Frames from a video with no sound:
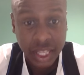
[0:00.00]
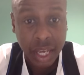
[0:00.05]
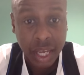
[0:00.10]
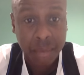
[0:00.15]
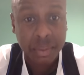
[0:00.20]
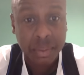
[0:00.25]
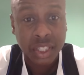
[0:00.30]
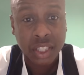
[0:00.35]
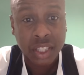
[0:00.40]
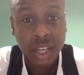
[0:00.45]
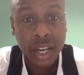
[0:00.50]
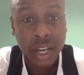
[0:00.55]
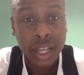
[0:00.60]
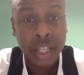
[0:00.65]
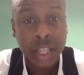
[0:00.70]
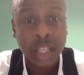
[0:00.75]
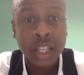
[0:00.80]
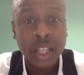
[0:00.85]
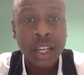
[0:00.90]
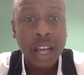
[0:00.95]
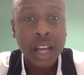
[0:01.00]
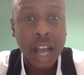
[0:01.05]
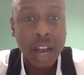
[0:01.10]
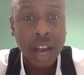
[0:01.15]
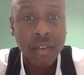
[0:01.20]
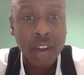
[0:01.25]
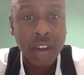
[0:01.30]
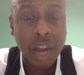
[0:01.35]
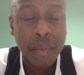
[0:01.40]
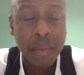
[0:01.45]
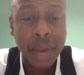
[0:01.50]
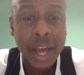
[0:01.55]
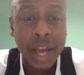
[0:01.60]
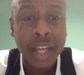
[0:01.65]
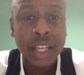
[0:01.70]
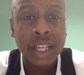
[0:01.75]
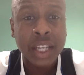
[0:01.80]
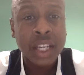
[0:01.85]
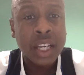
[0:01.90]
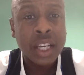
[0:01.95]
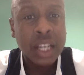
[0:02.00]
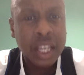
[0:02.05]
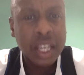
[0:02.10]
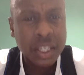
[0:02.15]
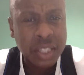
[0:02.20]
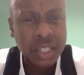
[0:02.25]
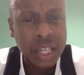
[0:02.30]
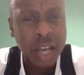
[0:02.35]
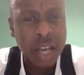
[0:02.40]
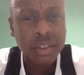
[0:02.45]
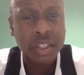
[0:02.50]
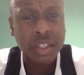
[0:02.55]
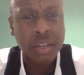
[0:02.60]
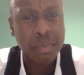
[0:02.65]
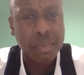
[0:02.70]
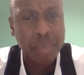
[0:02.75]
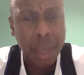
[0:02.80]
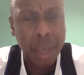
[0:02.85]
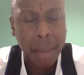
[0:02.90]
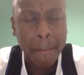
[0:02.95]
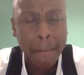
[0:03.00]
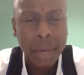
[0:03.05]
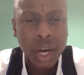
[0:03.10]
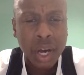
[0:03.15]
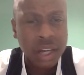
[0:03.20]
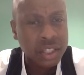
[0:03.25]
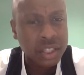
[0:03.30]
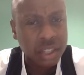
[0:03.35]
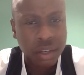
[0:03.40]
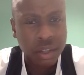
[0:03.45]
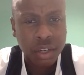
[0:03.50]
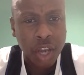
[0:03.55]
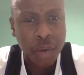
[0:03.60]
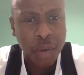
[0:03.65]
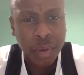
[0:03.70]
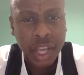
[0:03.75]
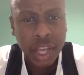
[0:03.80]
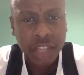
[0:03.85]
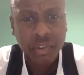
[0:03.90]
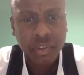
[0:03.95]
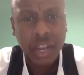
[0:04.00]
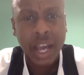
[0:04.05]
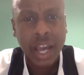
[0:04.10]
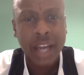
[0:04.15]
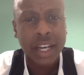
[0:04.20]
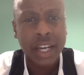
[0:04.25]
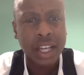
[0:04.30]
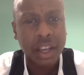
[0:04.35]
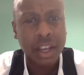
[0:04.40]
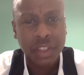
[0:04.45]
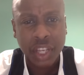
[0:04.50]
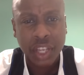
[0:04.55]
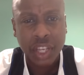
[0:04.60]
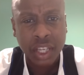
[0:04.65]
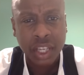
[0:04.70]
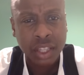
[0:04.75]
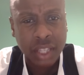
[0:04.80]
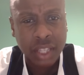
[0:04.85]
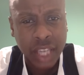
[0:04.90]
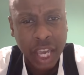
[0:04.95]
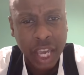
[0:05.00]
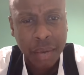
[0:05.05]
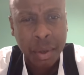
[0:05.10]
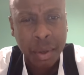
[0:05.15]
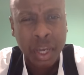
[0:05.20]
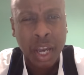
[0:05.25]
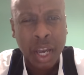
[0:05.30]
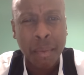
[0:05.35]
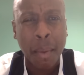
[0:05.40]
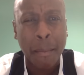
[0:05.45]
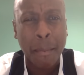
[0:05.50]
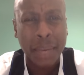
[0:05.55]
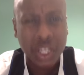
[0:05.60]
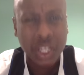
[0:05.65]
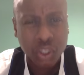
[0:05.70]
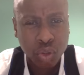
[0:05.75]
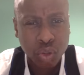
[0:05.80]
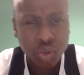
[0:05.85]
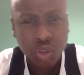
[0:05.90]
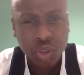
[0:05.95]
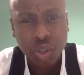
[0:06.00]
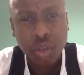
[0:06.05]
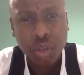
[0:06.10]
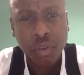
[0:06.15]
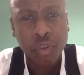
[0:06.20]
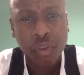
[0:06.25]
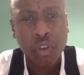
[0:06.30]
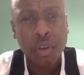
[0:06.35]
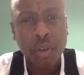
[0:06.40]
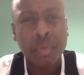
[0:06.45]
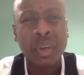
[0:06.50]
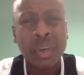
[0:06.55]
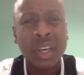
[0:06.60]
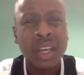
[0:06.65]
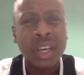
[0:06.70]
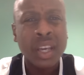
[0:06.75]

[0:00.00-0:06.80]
that him started at right back. Lascelles and Mbemba, so no place for Hanley. I think the game had come a bit too soon for him.